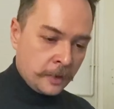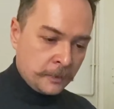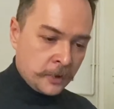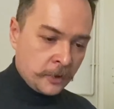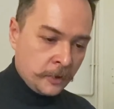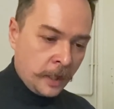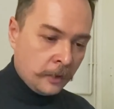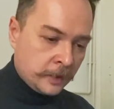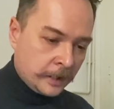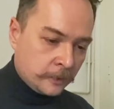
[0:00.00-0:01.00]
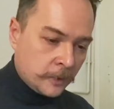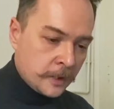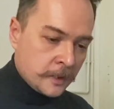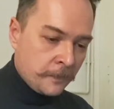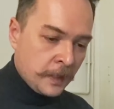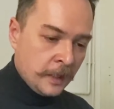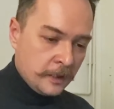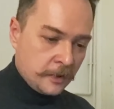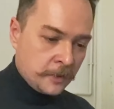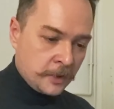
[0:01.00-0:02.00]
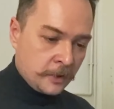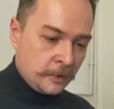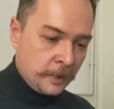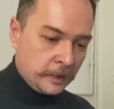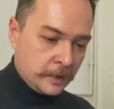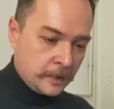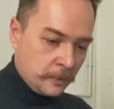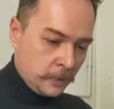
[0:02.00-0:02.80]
let me show you how that works. So